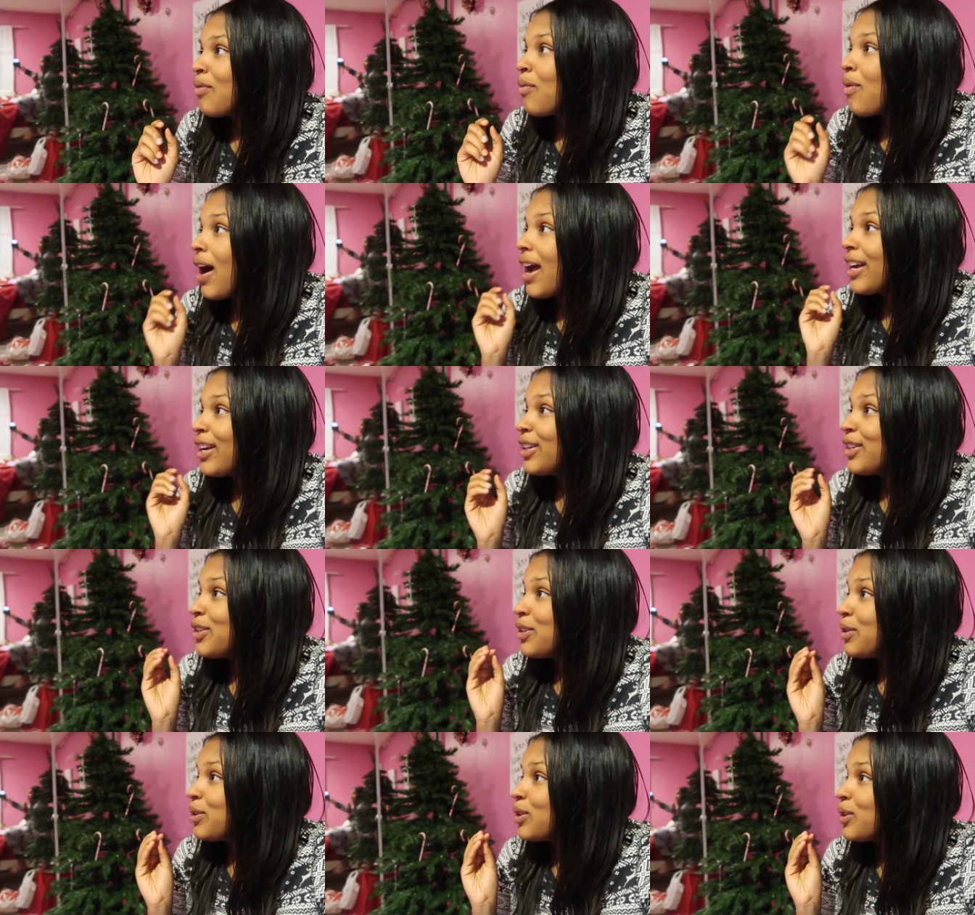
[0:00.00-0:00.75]
Why
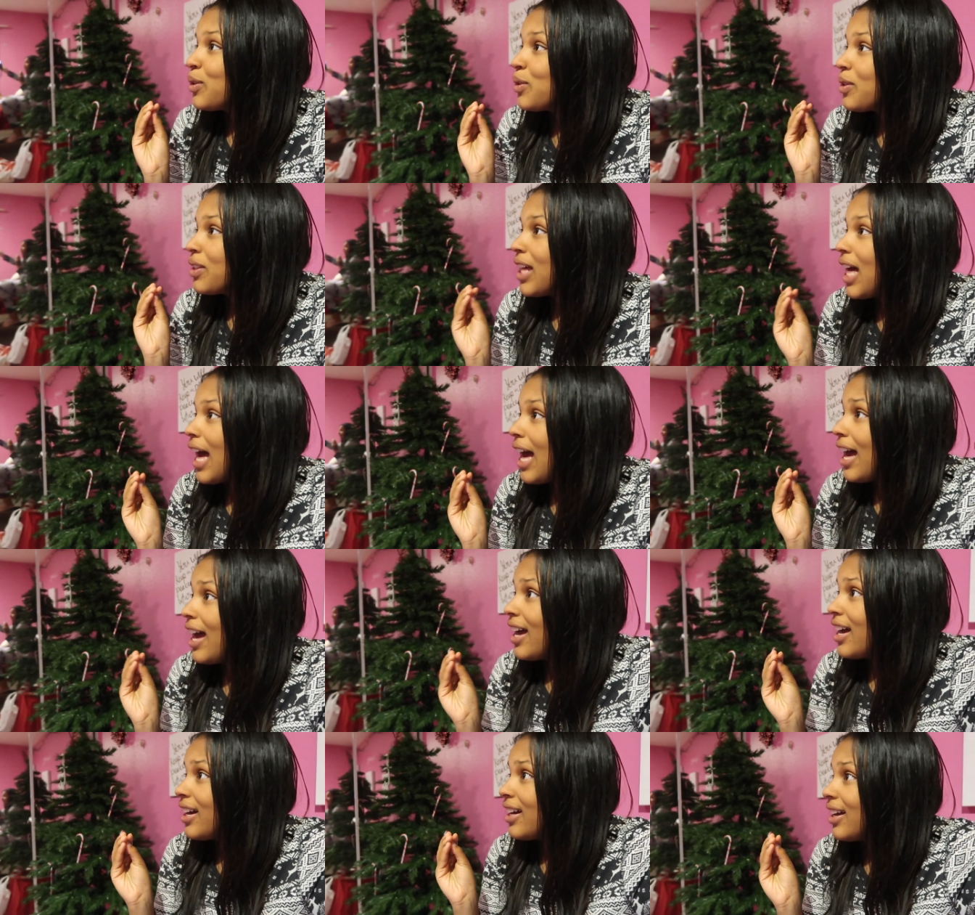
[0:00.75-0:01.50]
did you do
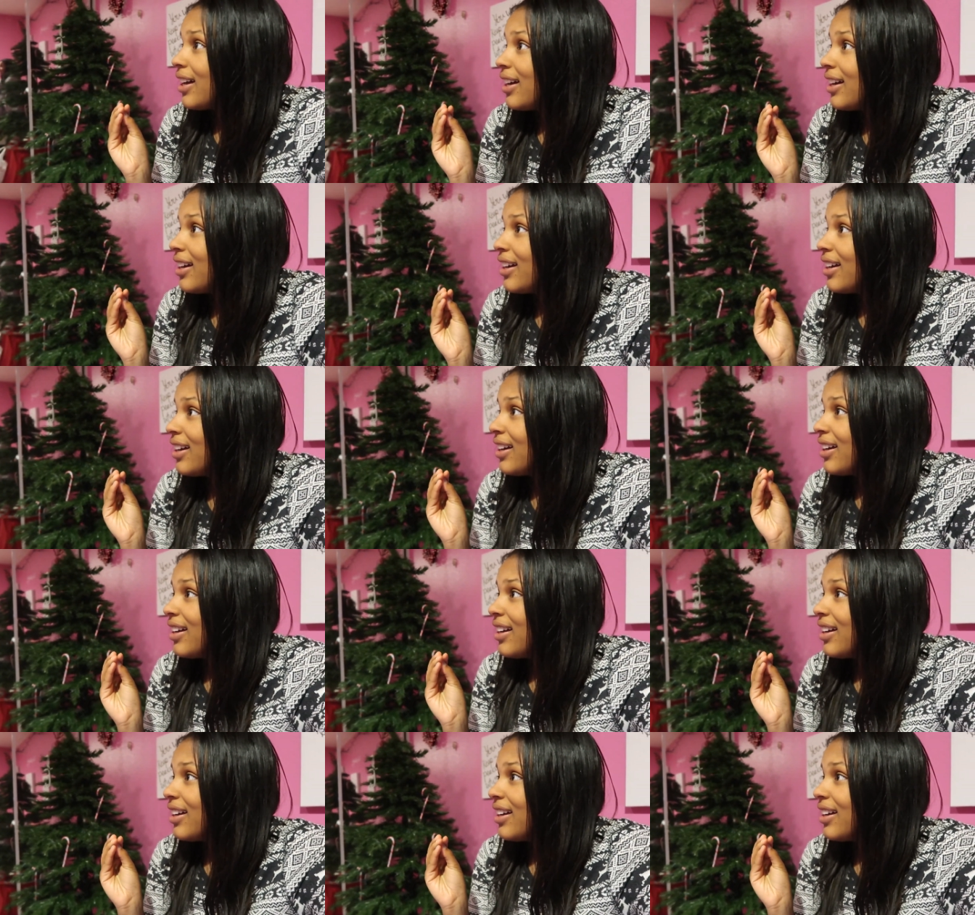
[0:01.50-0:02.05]
that? Gotcha.